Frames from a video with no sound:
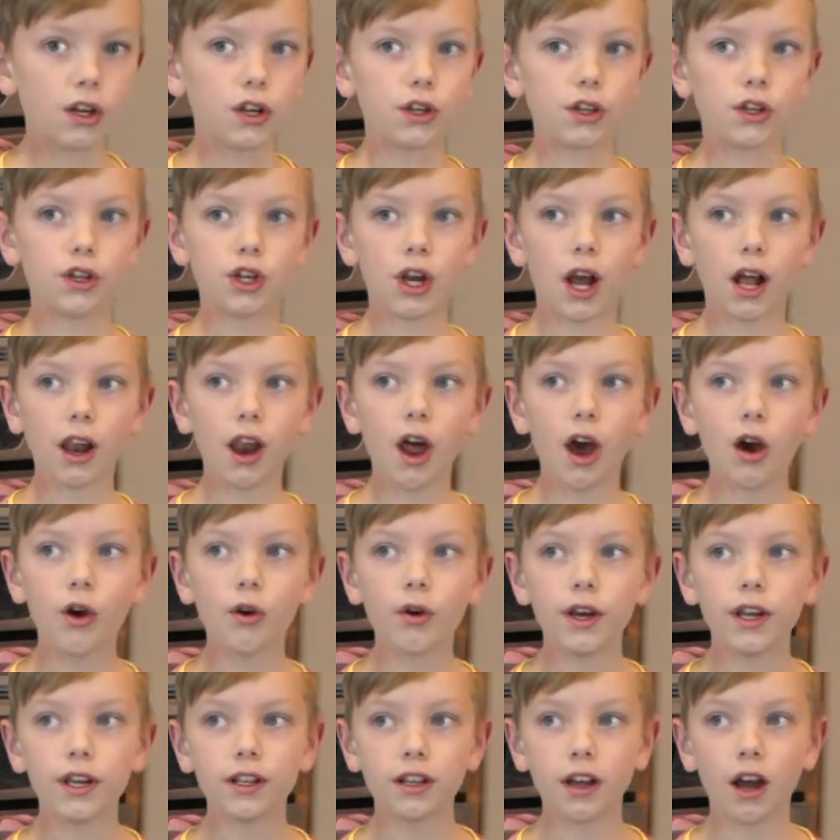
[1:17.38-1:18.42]

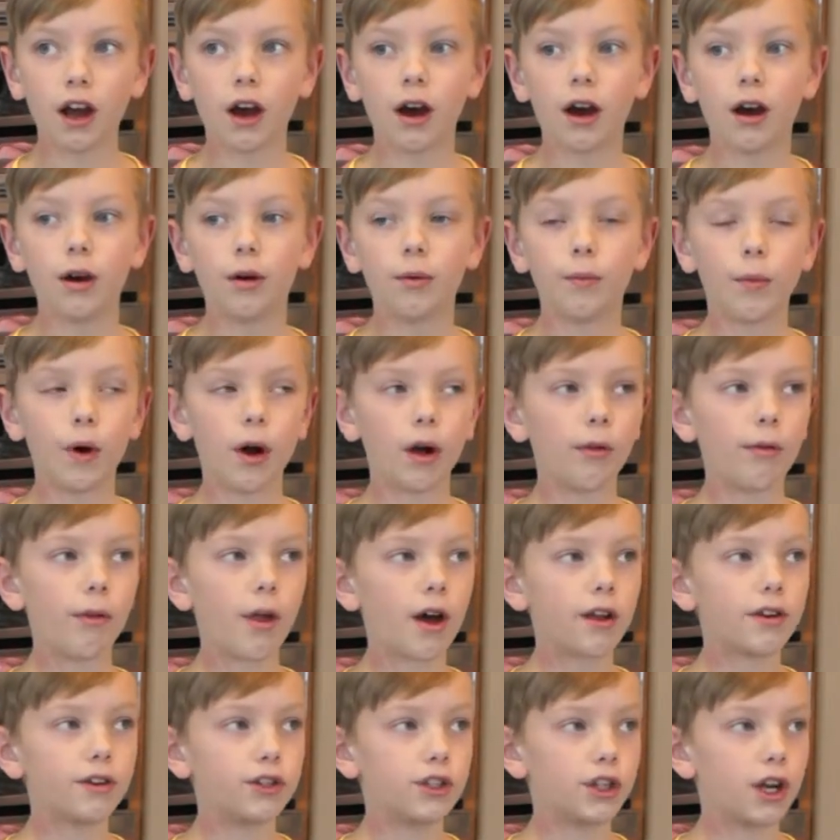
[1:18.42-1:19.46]
Jello is
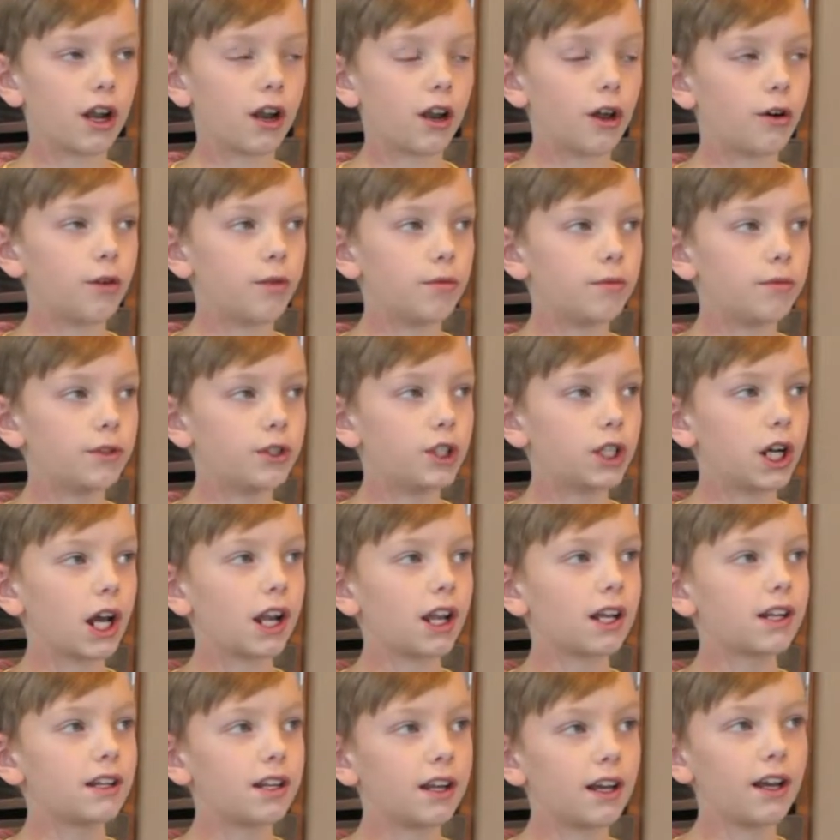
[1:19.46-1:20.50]
not Jello,
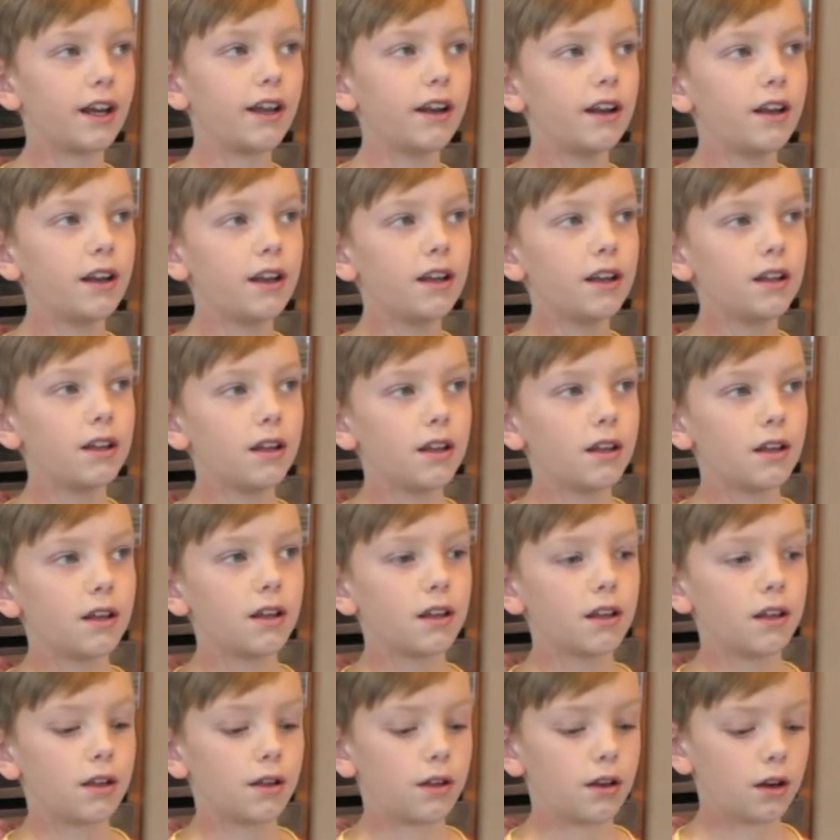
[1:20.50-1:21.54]
gelatin.
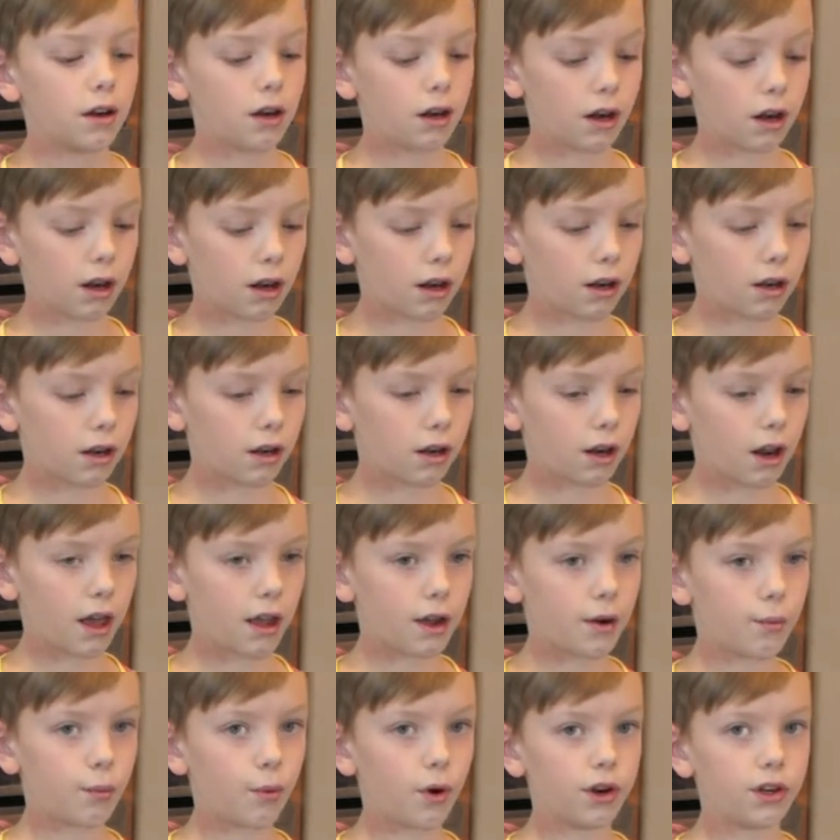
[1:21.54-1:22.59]

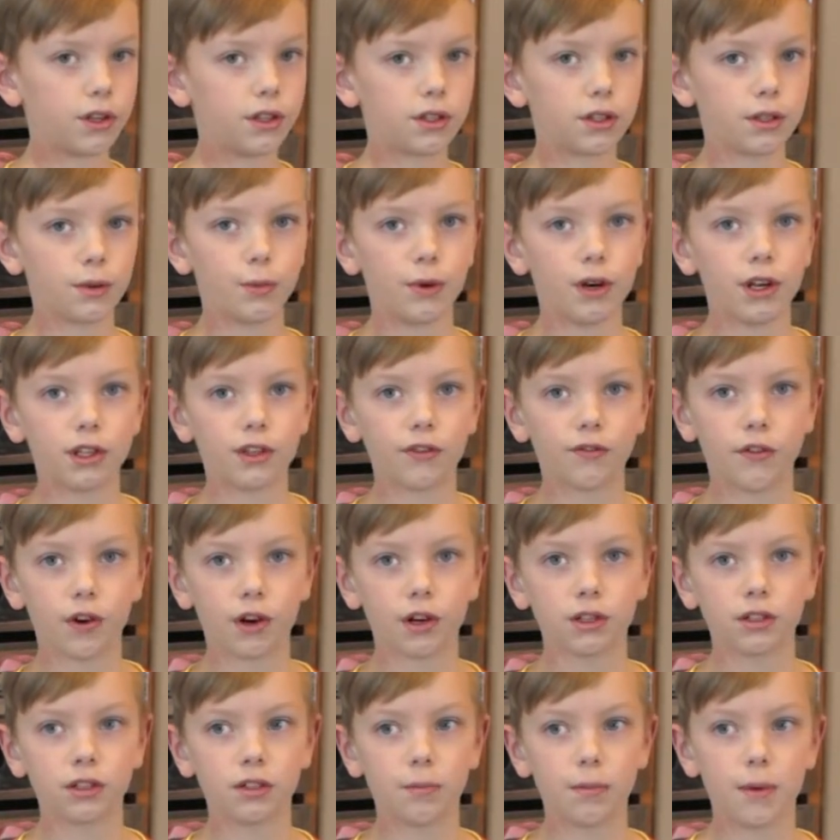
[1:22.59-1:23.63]
Like when it's
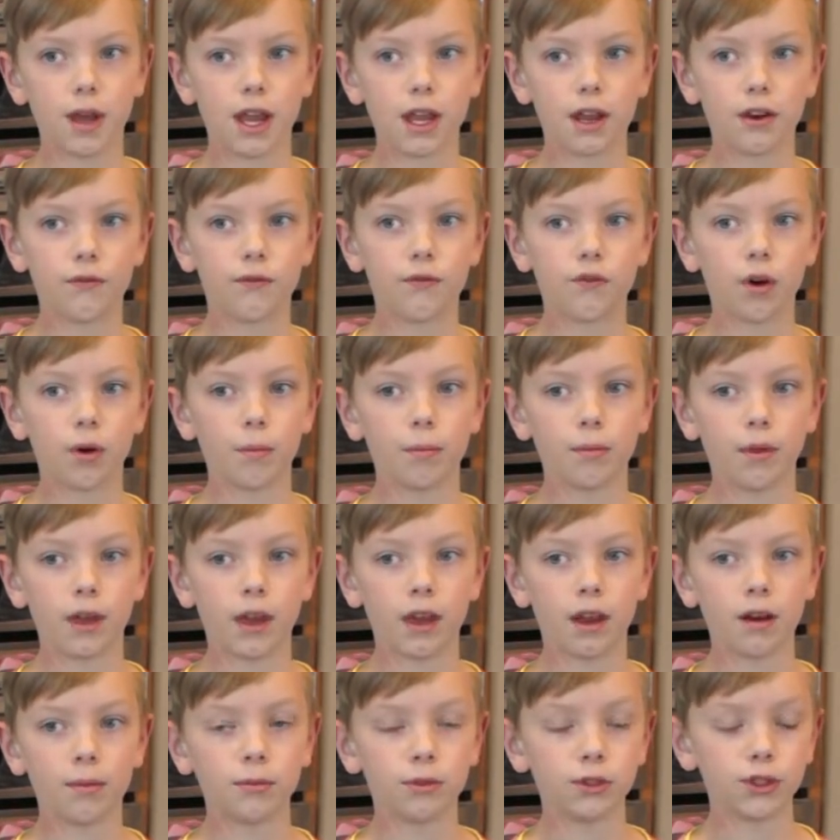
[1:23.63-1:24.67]
first made from
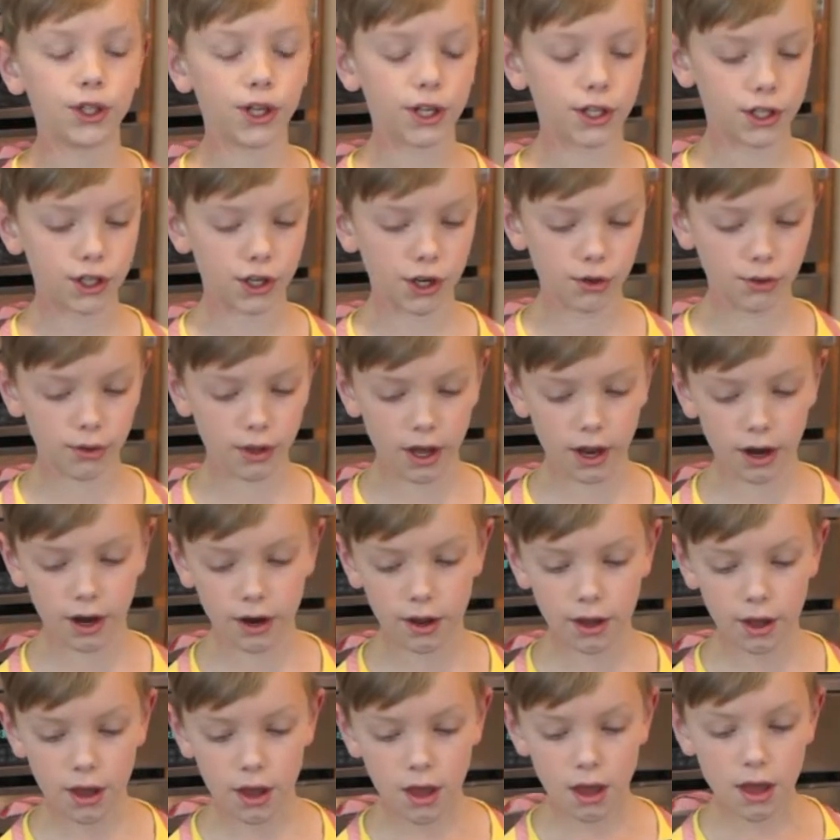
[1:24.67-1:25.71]
animal tissue,
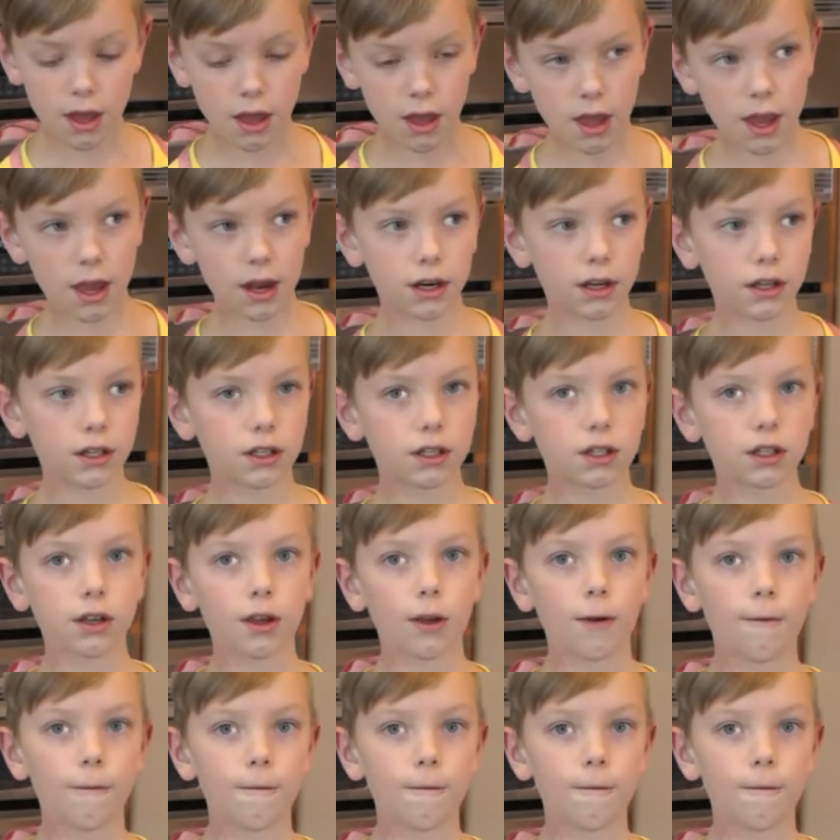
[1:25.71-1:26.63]
then it's